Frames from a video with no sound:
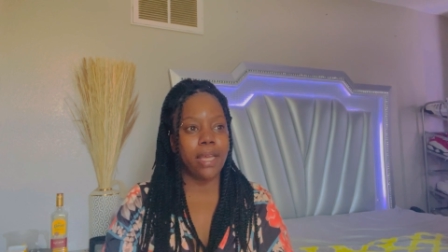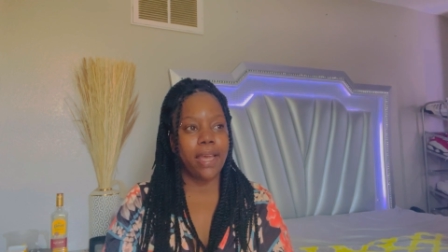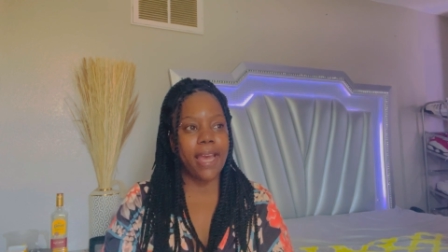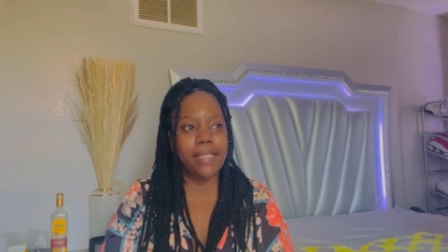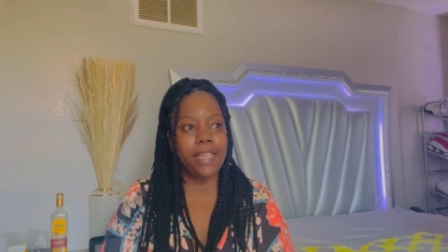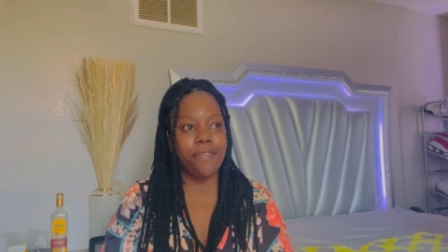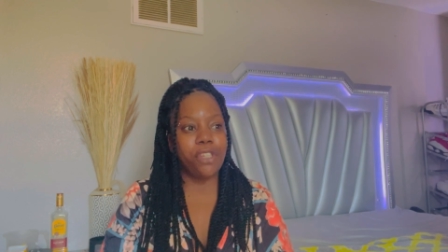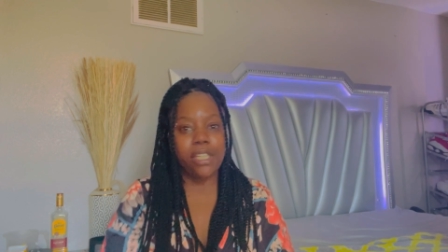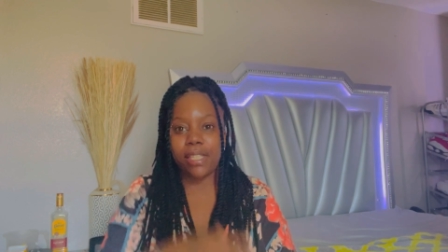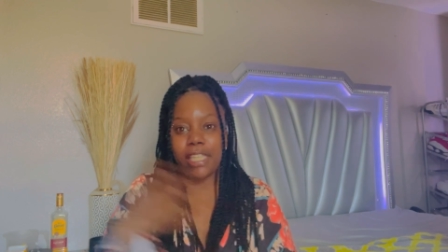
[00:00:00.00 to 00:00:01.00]
As if
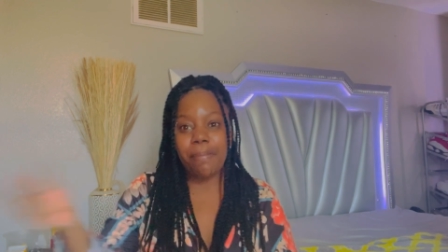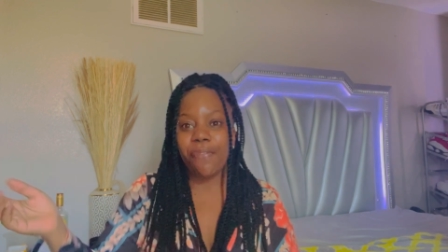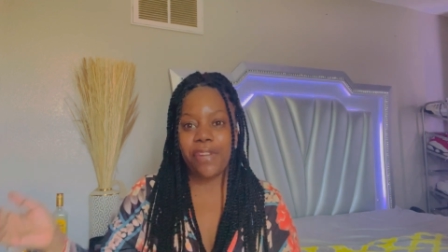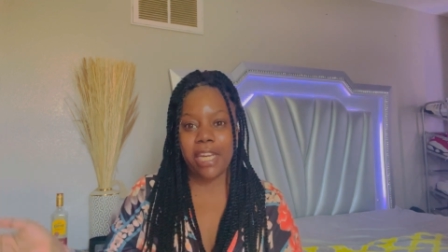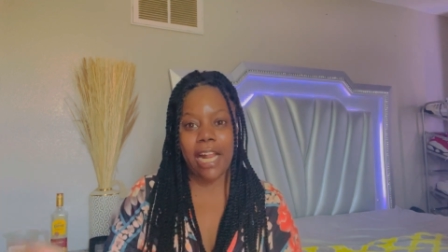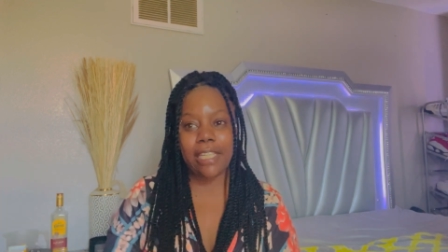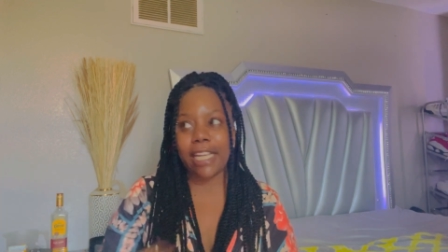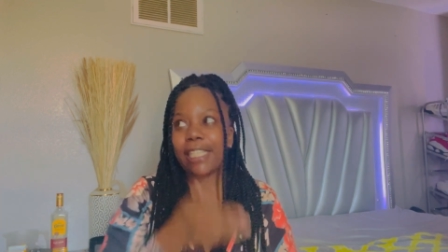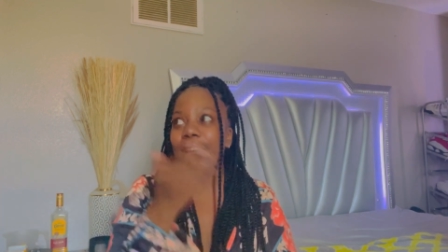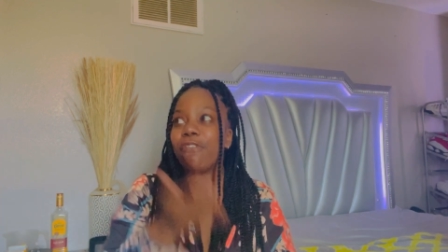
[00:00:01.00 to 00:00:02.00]
just send me $50,
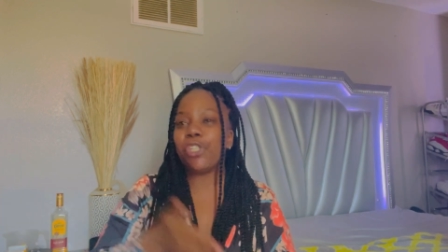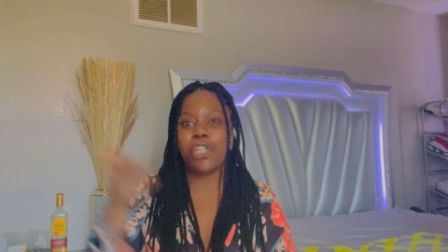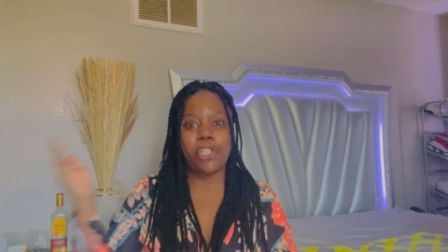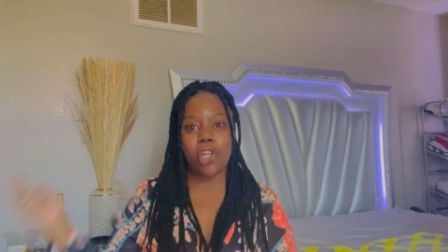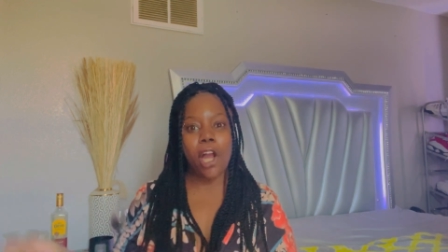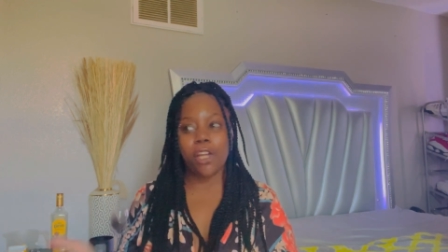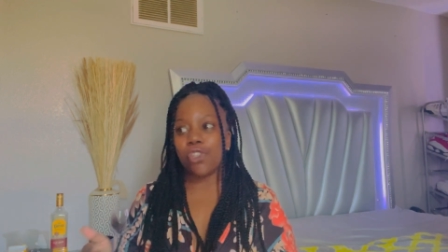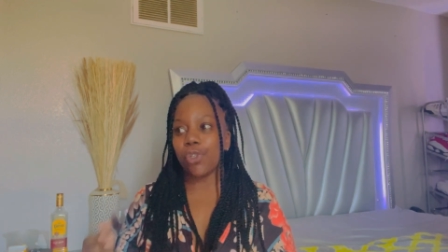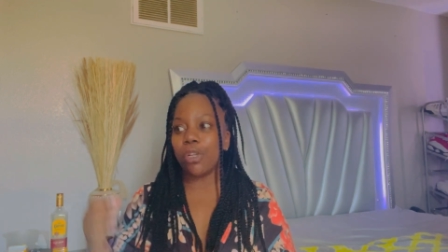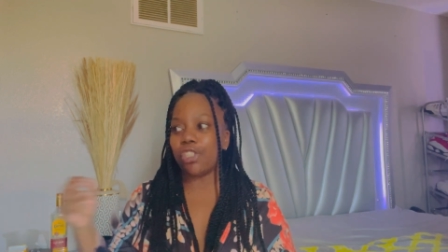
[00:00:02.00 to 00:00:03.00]
as if she's talking
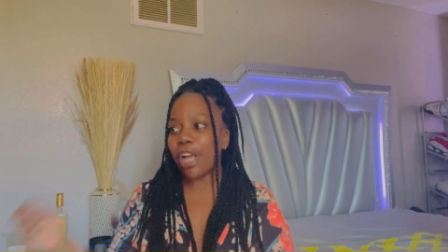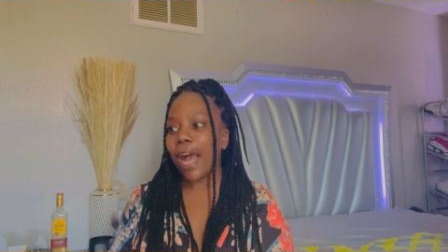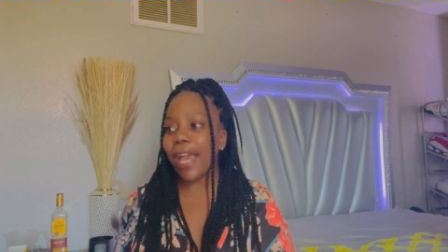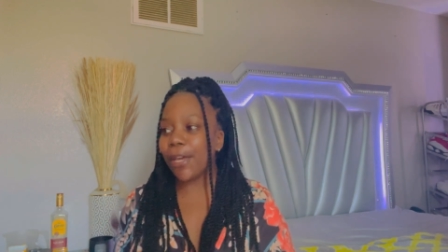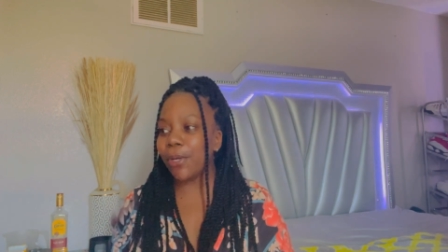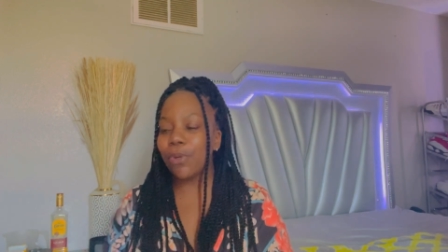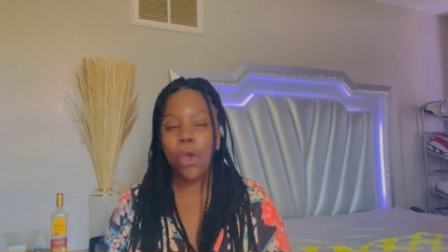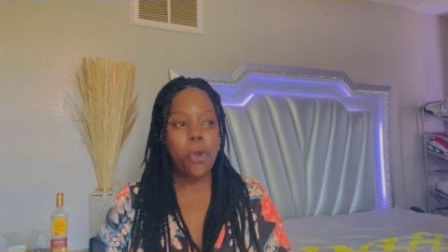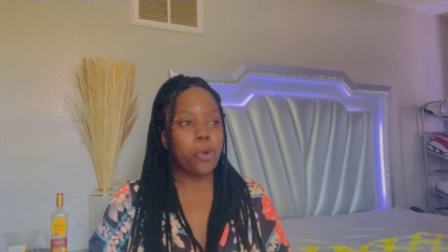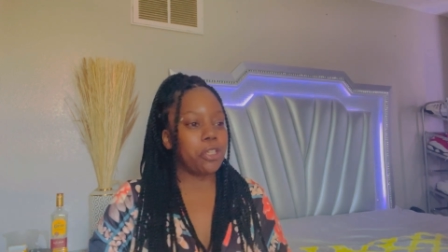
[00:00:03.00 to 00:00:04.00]
to a child
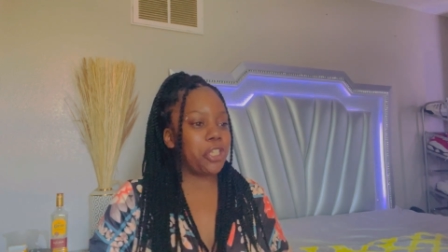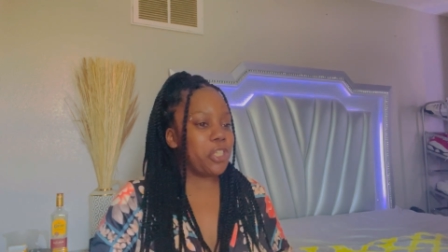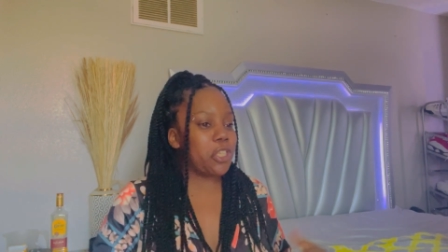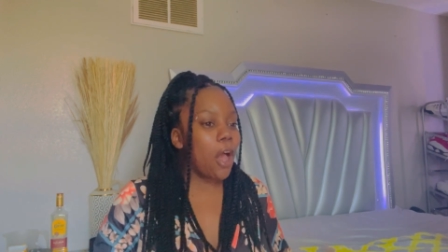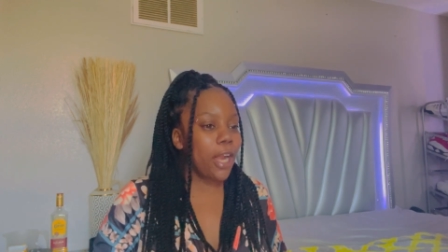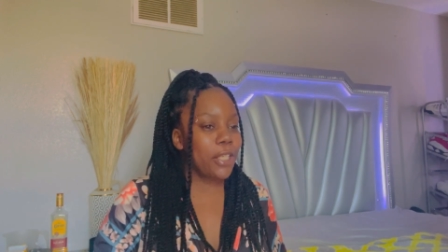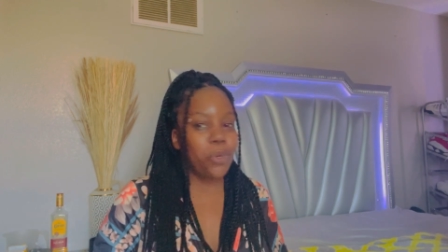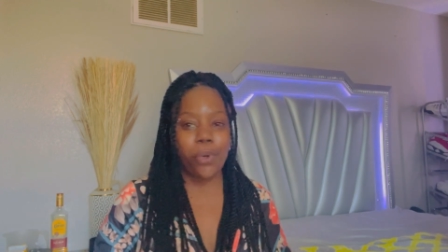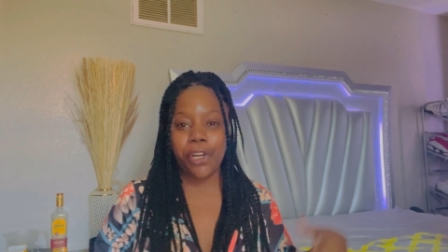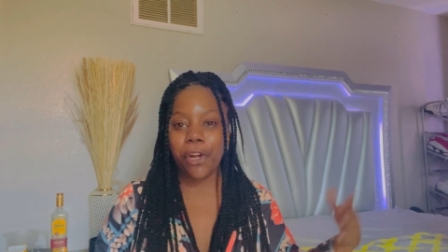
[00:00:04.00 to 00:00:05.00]
or she's talking to
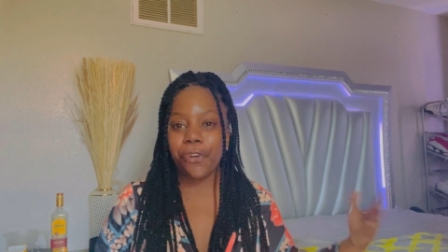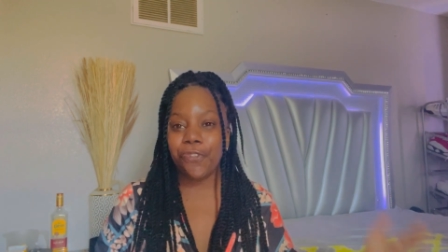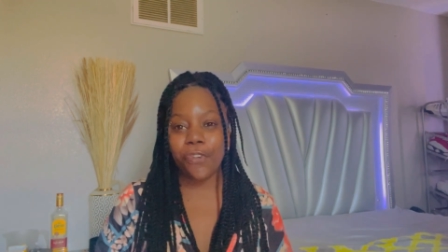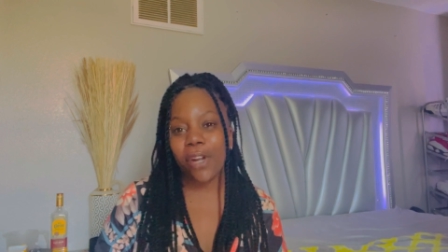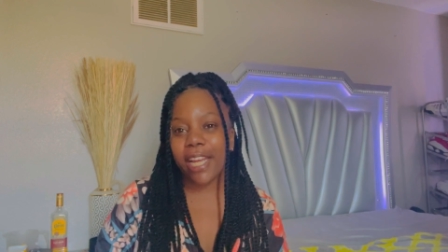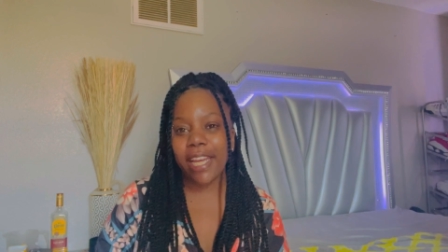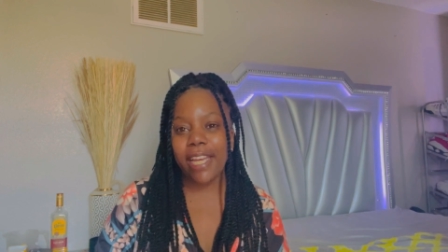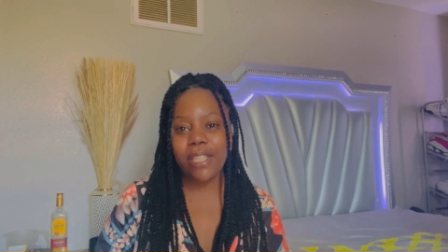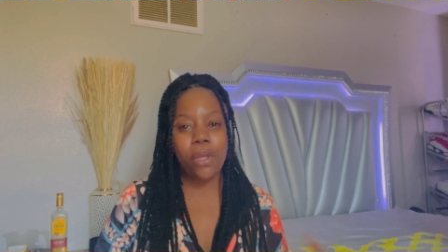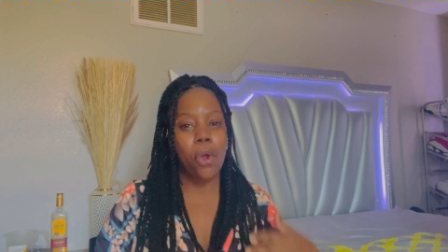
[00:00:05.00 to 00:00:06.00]
one of her
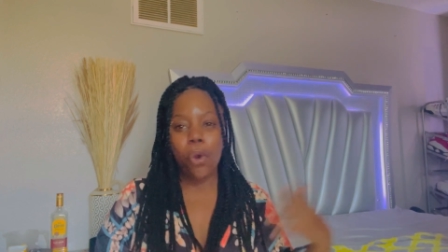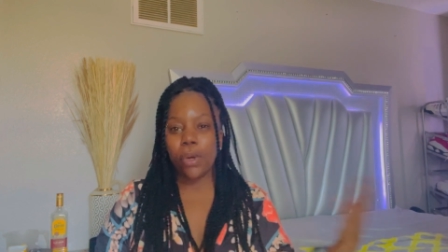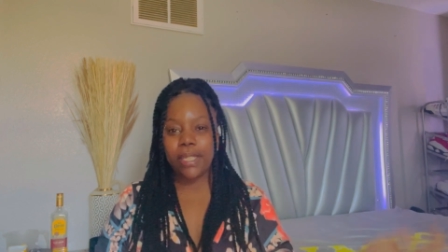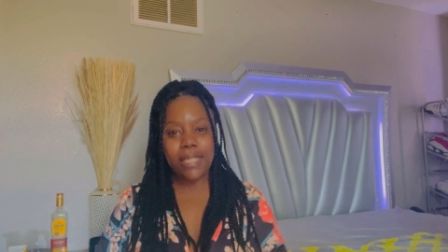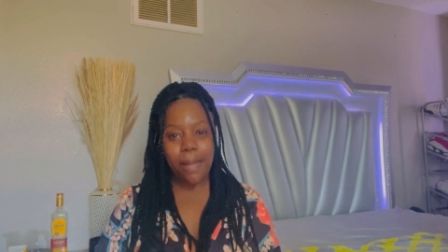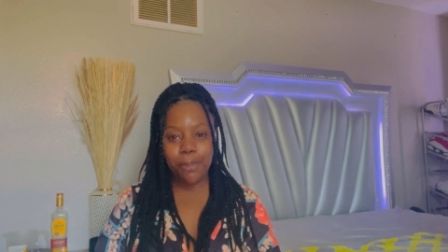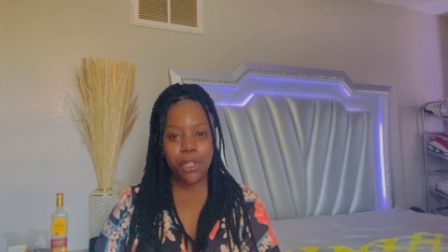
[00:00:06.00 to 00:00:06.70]
friends or something.